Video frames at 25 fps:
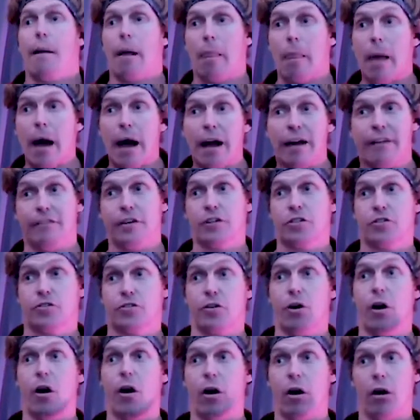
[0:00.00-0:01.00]
a lot of
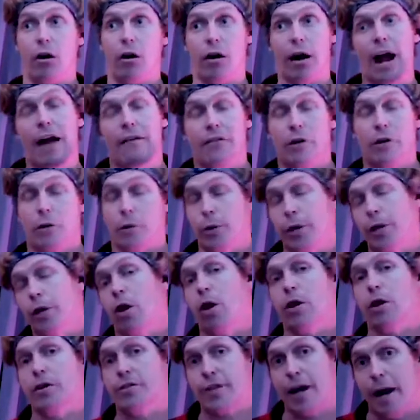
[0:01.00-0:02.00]
us are having a really
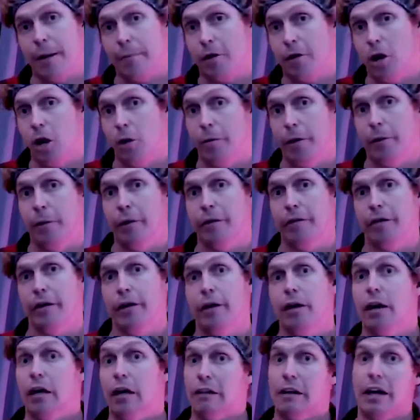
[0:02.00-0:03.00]
hard time coping with
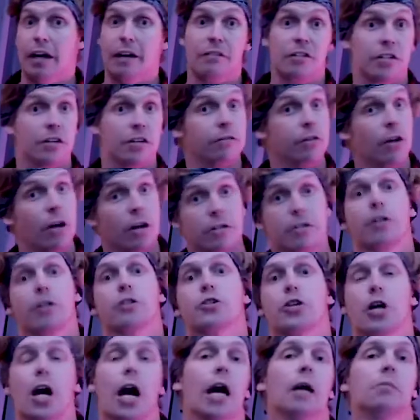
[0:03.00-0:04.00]
it. A lot of us have lost
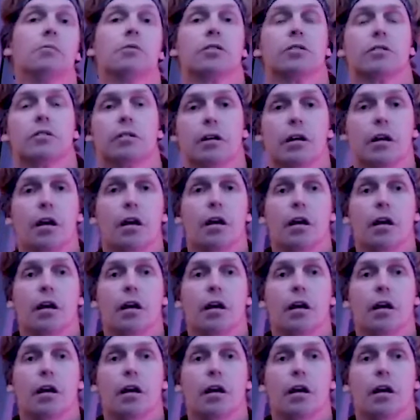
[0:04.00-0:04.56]
our jobs.